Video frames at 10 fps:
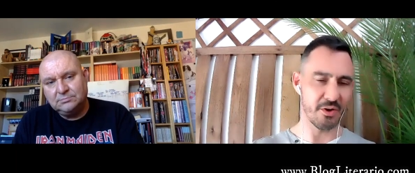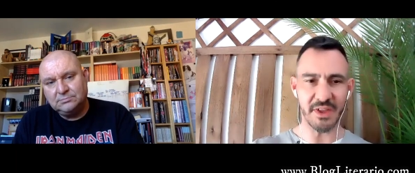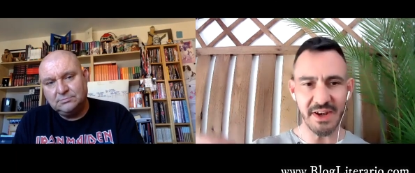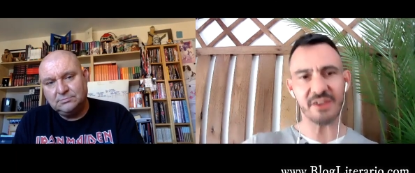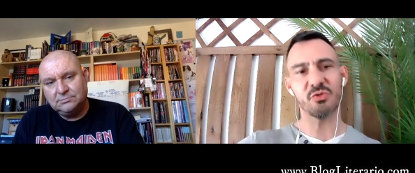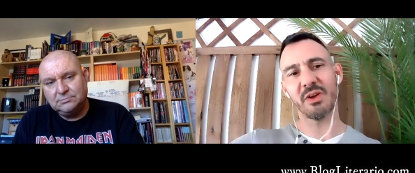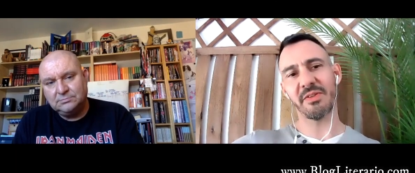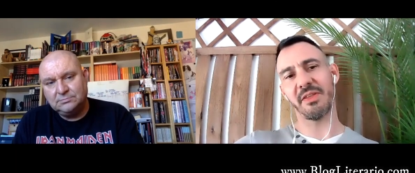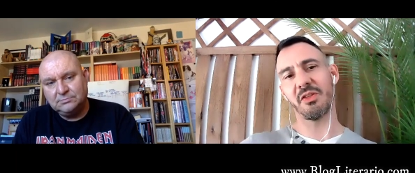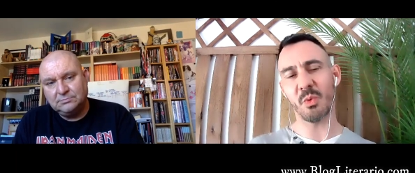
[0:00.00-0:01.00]
Speaker 1: of the next
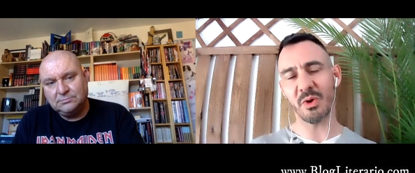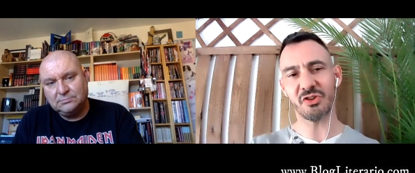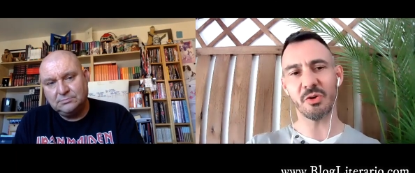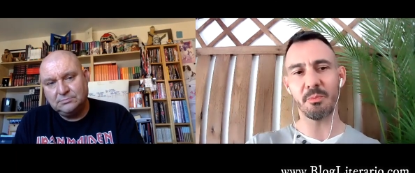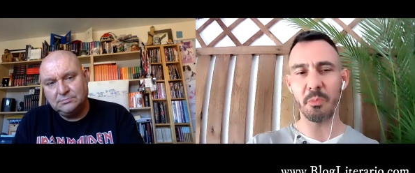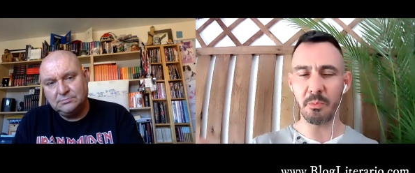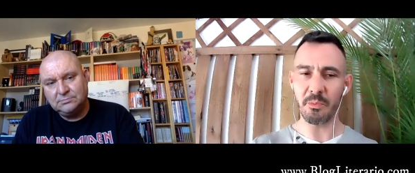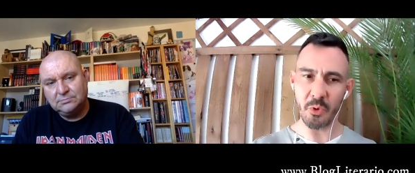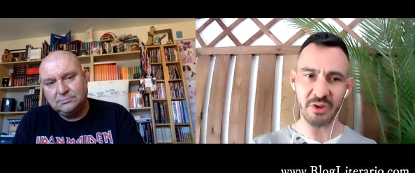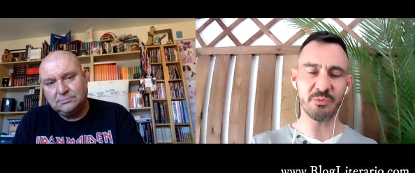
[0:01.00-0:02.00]
Washington
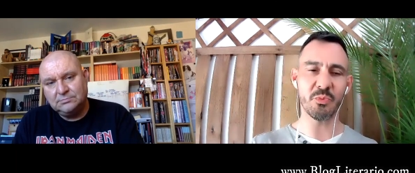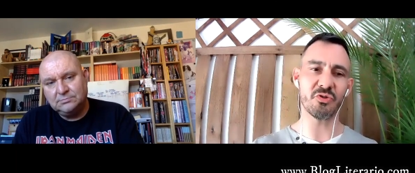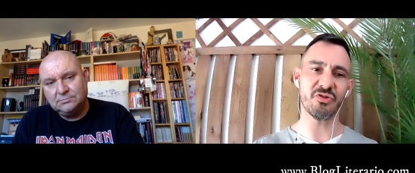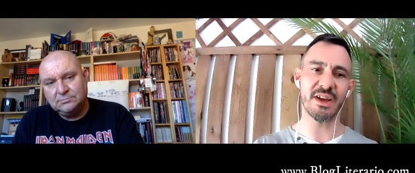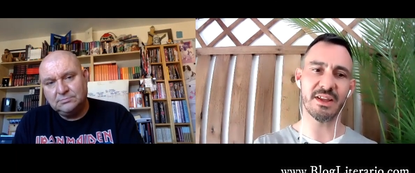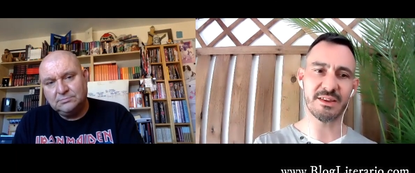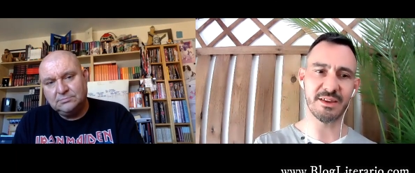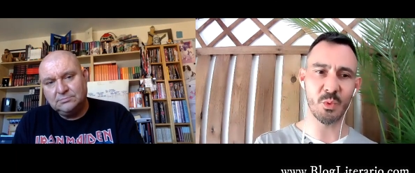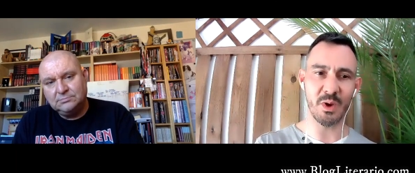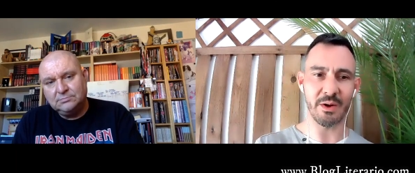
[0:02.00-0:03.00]
Poets books
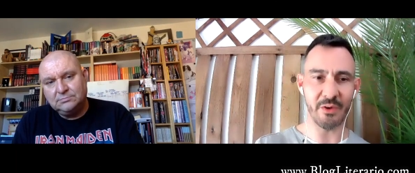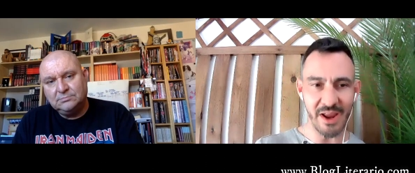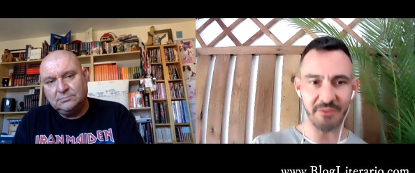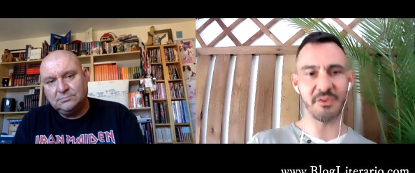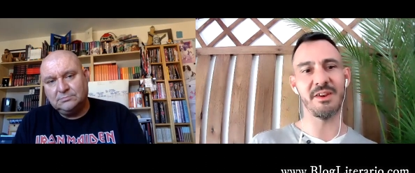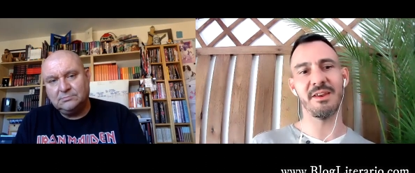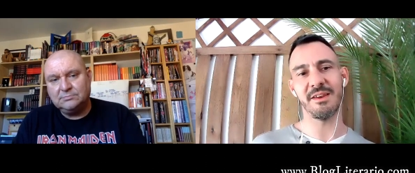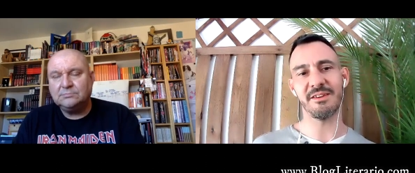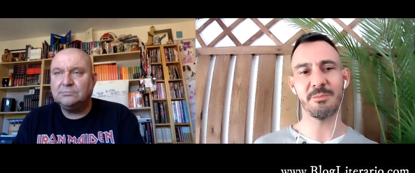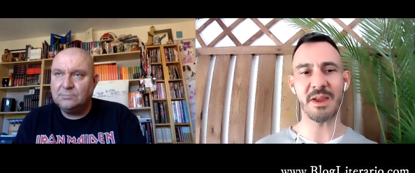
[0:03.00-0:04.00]
that will arrive in,
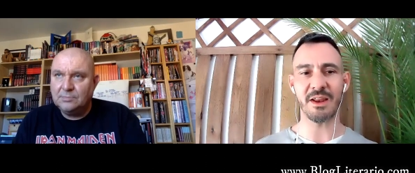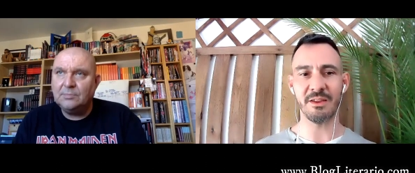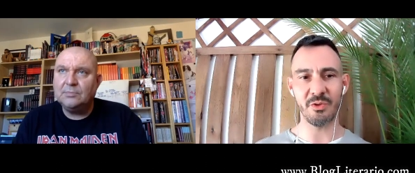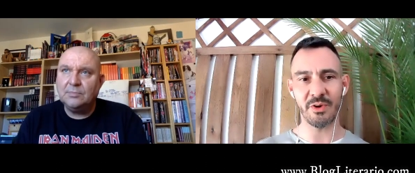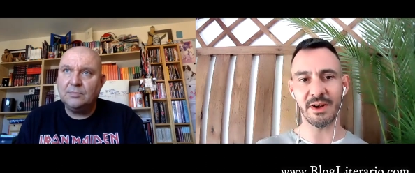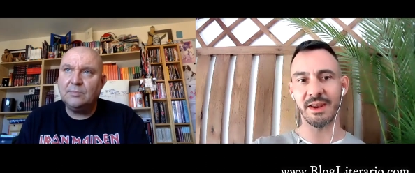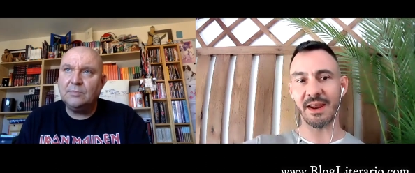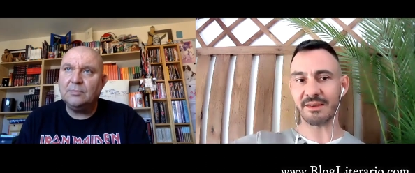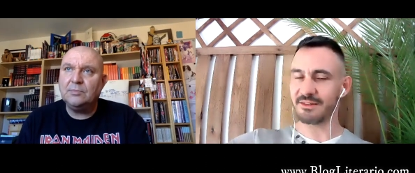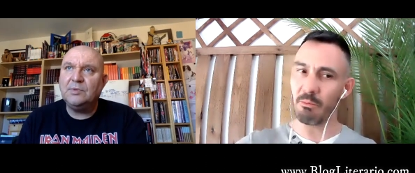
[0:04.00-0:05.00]
in Spain during the
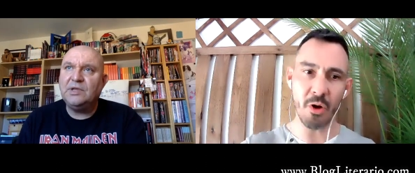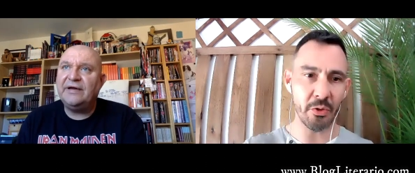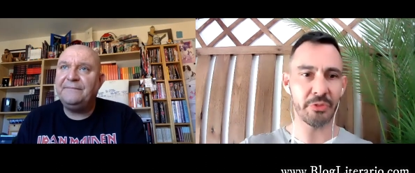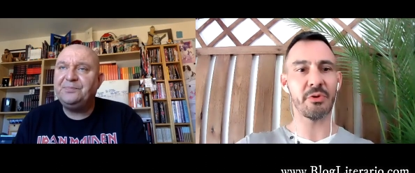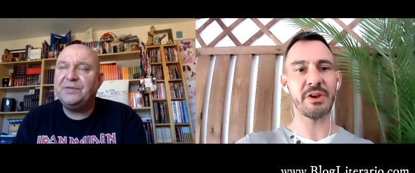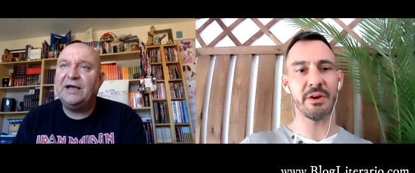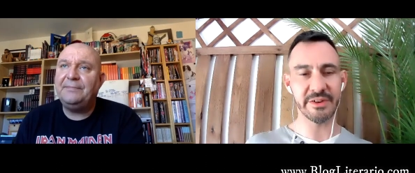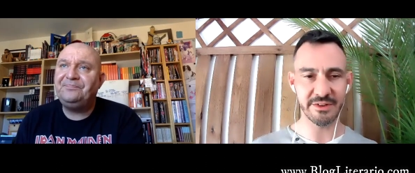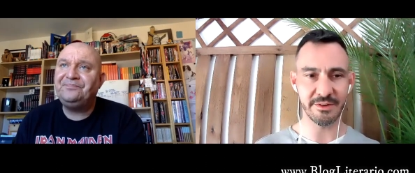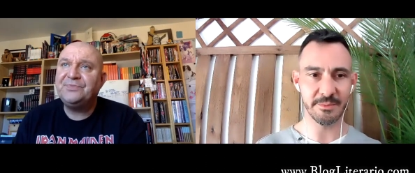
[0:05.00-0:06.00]
next yeah, month or
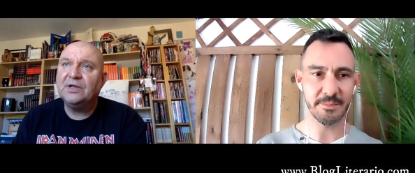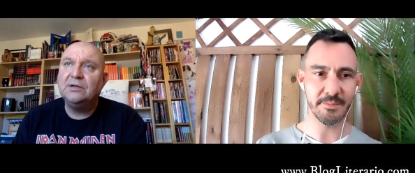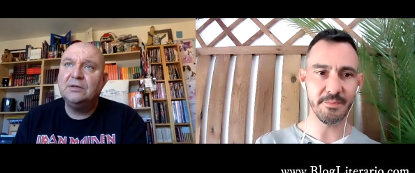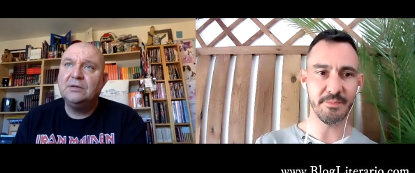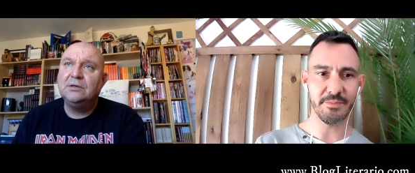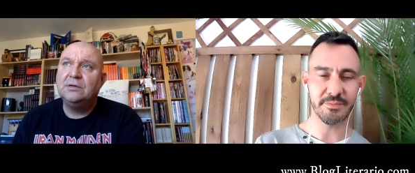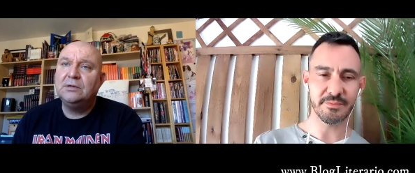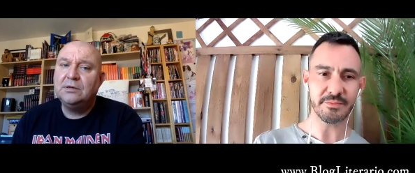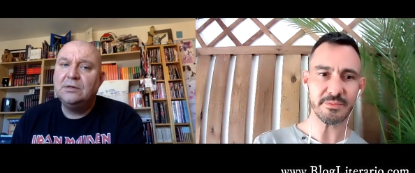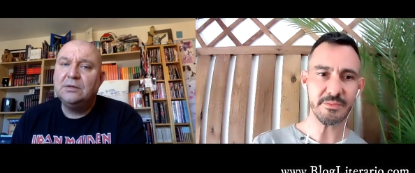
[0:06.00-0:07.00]
um,
Speaker 2: years.
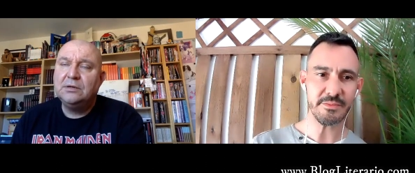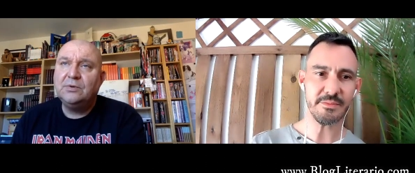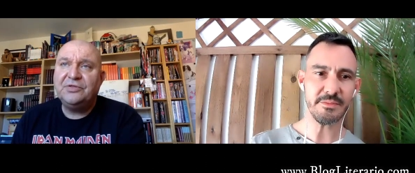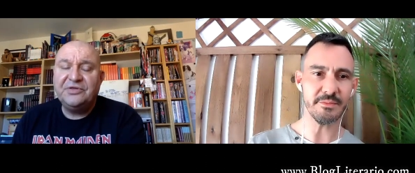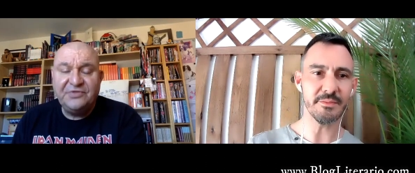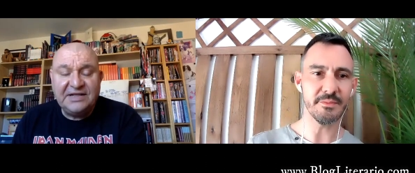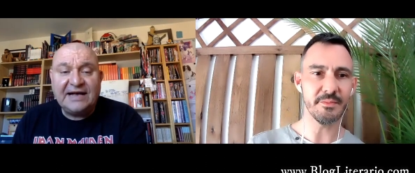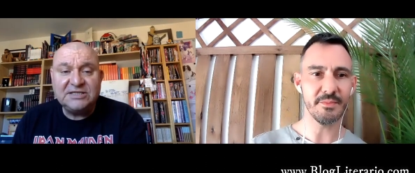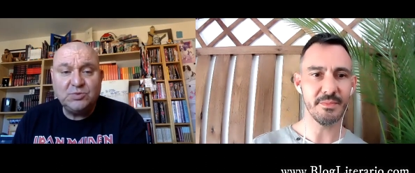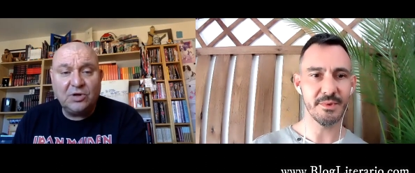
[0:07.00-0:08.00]
Well, the, the,
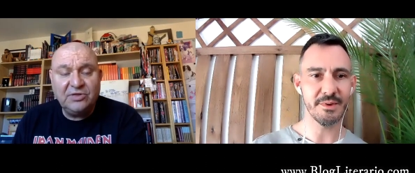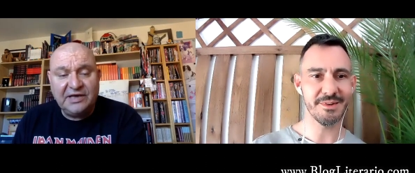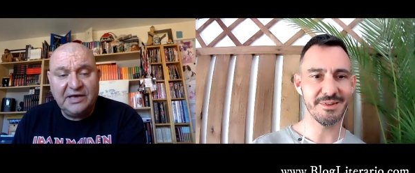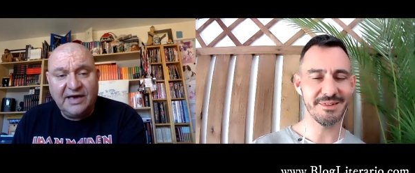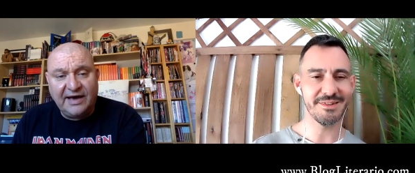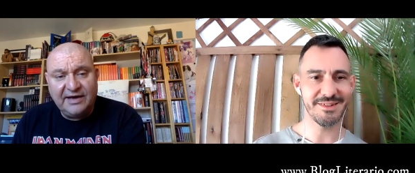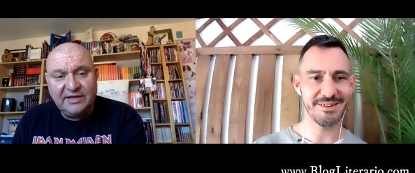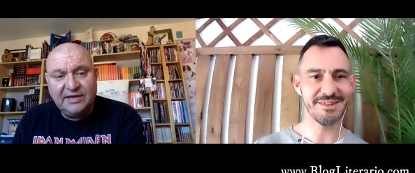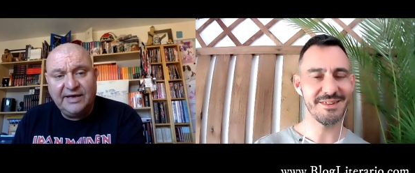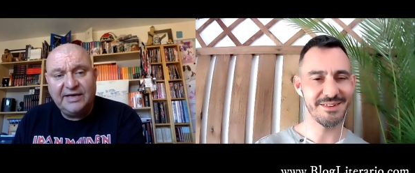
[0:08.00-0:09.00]
next one that you get
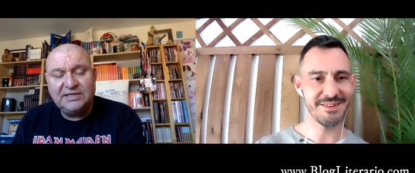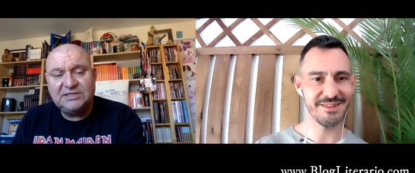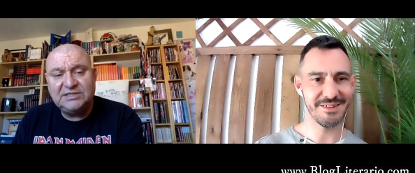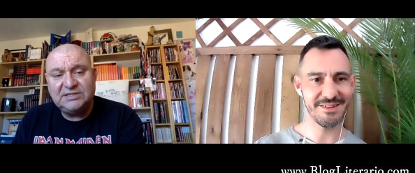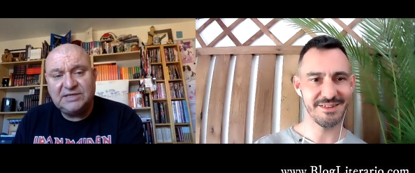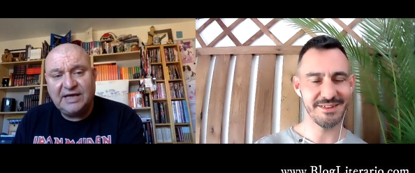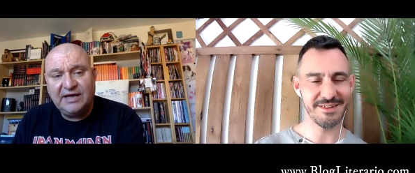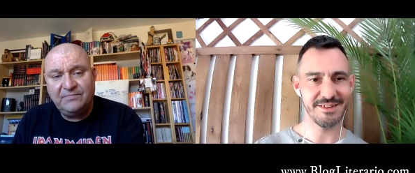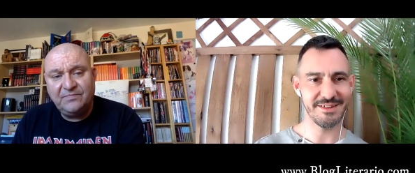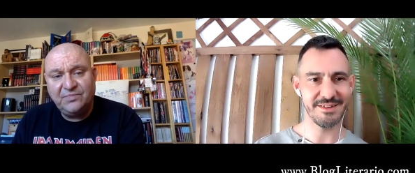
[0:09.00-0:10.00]
in is
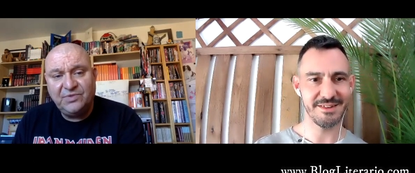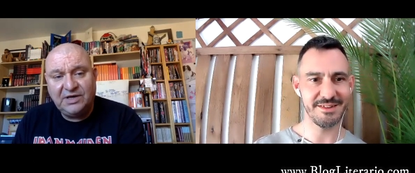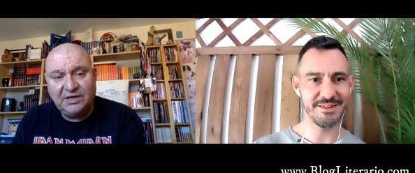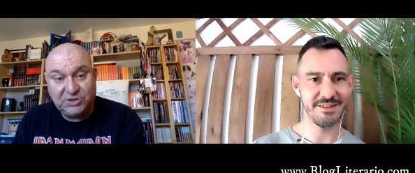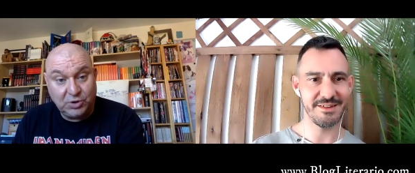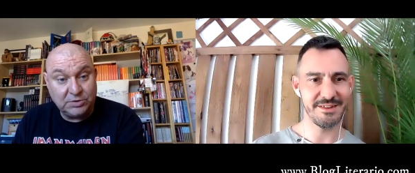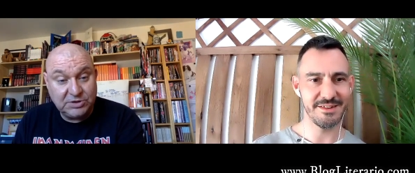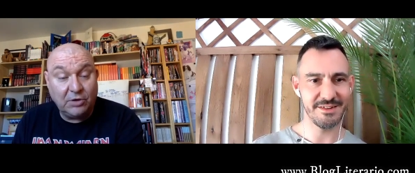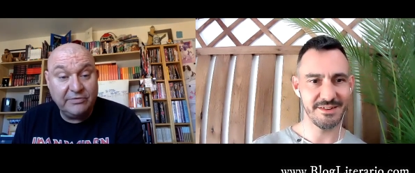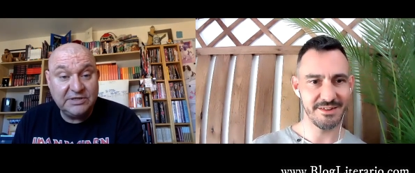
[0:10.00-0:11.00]
um, the short
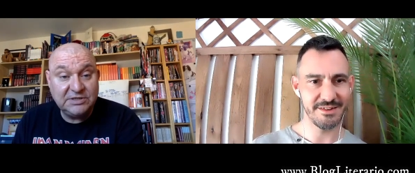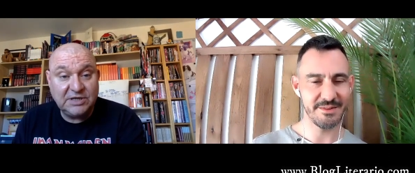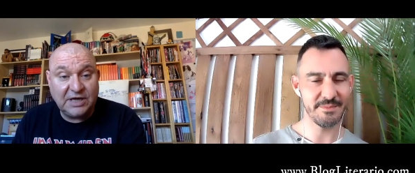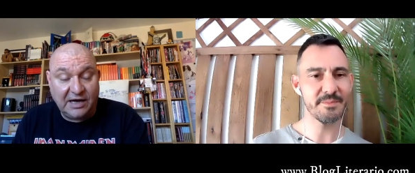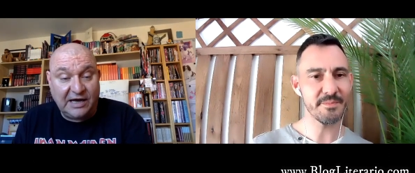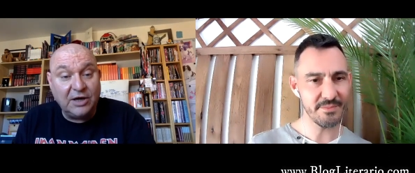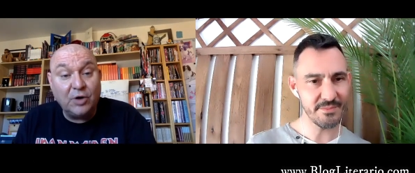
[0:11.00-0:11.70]
stories. I, I